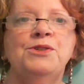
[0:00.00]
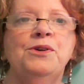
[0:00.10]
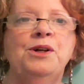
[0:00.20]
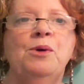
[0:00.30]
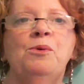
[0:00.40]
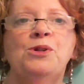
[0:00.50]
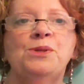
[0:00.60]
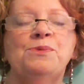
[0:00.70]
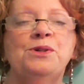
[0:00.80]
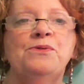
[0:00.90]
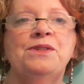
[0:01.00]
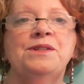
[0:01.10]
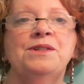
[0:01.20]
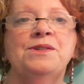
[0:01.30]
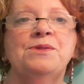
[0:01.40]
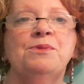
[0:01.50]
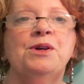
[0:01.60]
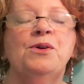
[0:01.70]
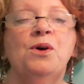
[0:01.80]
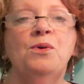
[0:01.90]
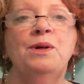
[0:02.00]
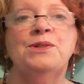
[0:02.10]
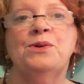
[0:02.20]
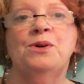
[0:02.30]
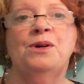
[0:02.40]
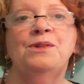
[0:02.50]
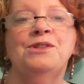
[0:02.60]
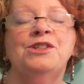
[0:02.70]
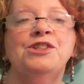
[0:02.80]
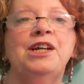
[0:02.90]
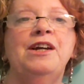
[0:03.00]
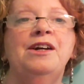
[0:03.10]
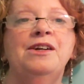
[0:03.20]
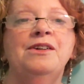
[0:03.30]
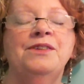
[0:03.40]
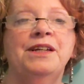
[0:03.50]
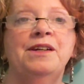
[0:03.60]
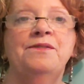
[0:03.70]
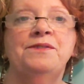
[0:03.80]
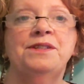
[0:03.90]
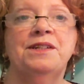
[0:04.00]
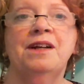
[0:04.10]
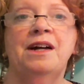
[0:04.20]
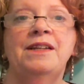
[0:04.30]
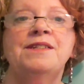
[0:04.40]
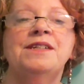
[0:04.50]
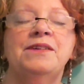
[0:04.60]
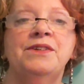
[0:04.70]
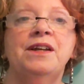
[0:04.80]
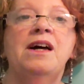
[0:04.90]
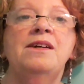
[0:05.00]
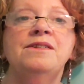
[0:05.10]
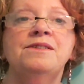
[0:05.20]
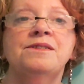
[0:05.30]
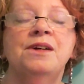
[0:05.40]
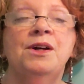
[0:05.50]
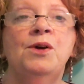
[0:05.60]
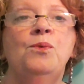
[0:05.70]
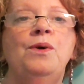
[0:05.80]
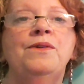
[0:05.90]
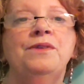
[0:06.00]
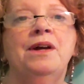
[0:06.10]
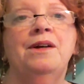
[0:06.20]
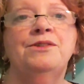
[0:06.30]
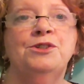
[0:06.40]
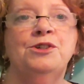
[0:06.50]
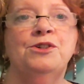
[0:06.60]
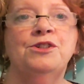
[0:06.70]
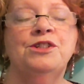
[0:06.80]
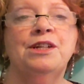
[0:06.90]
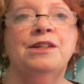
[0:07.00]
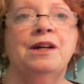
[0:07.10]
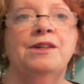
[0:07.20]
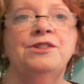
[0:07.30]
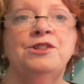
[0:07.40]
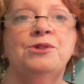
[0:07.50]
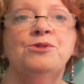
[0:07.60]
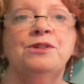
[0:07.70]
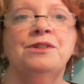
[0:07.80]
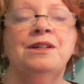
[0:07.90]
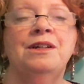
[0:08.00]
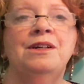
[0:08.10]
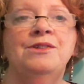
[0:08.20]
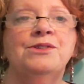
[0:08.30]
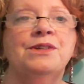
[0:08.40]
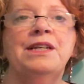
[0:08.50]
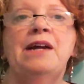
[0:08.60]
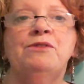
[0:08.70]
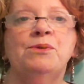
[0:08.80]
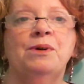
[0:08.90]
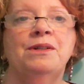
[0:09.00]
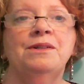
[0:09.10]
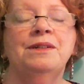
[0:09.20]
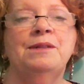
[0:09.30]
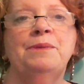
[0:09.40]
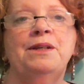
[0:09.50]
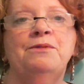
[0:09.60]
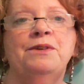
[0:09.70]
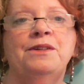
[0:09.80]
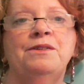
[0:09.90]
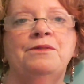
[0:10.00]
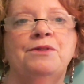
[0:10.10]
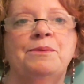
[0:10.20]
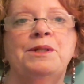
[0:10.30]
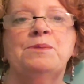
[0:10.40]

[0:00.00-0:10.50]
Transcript: during our worship services, we are always called to share the gifts that God has given us with God's church and God's children so that everyone can benefit from his